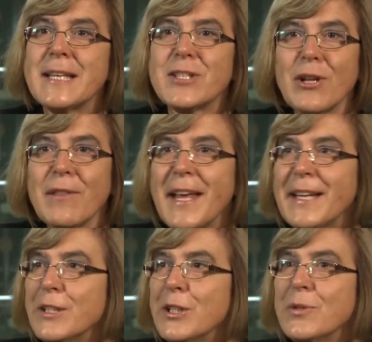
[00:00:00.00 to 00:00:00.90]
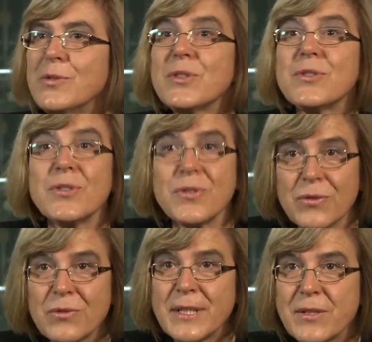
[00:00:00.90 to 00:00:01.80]
She'll then use
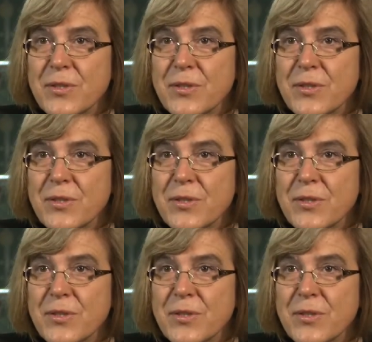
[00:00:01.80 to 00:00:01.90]
stories.